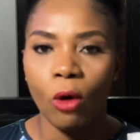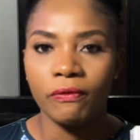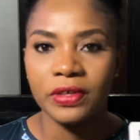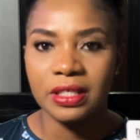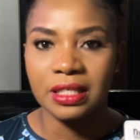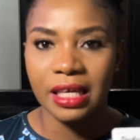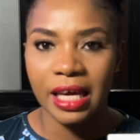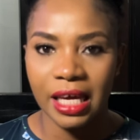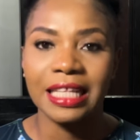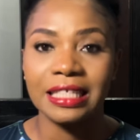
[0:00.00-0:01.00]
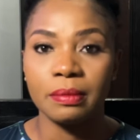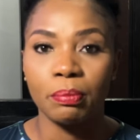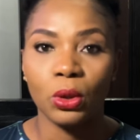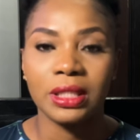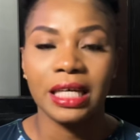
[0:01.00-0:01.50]
of the skin and is
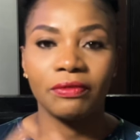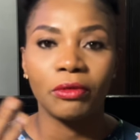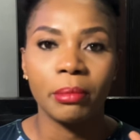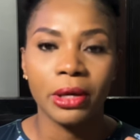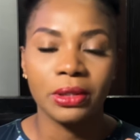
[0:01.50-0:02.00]
important for